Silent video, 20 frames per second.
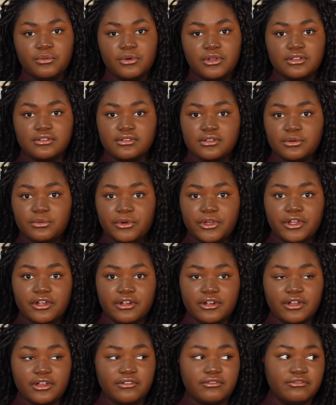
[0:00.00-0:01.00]
well
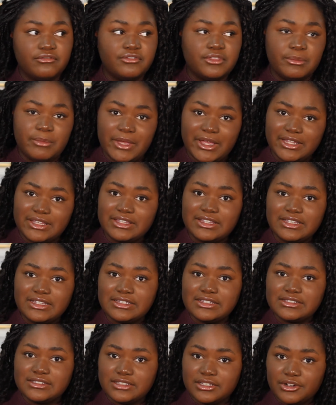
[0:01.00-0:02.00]
aware of the bad
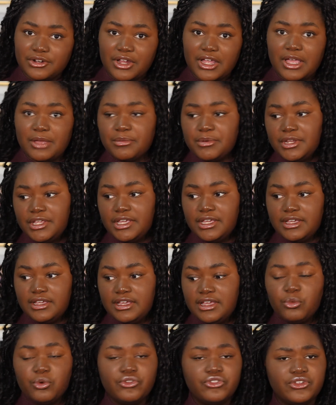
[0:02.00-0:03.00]
things that are happening,
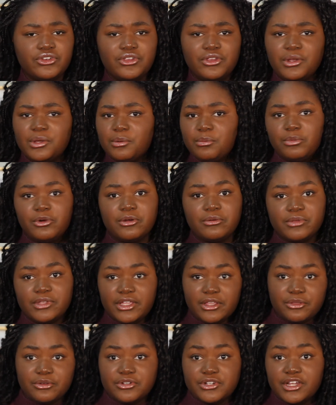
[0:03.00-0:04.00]
more than
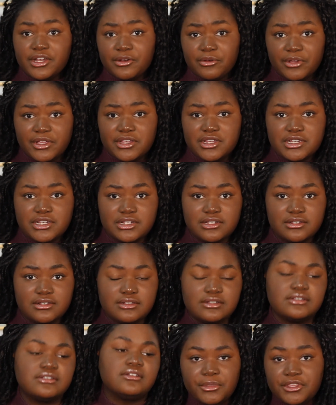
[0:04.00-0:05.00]
probably other
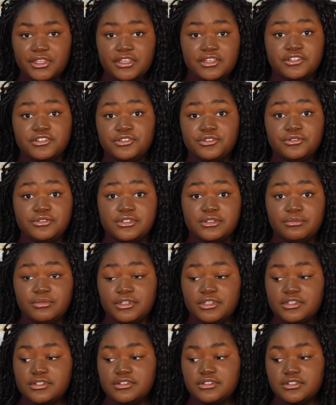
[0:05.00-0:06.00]
generations, but they excuse it
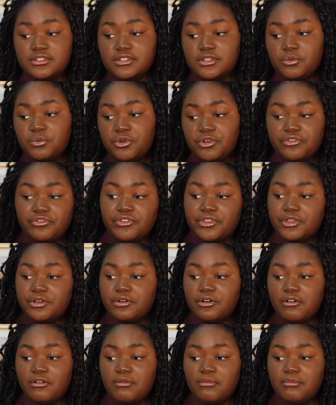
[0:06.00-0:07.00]
because they want to
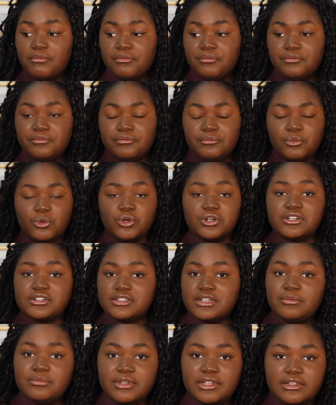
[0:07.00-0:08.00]
feel more
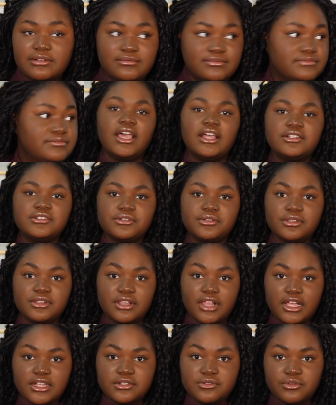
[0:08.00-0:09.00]
accepted. And so the
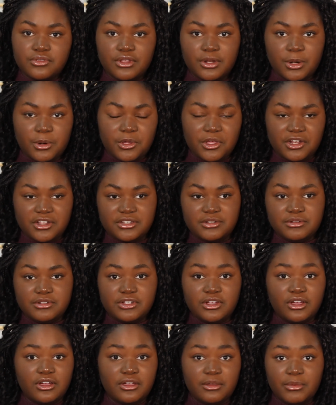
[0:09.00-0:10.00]
last one that I'm going to
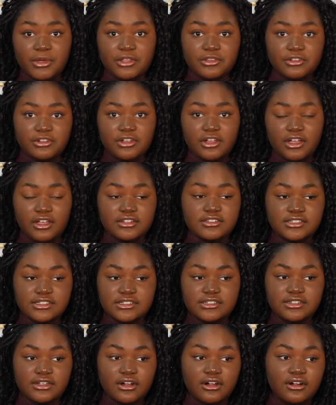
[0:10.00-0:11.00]
talk about the
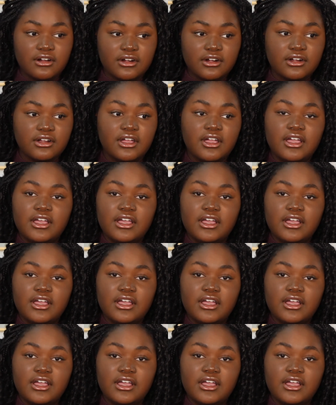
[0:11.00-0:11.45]
causes are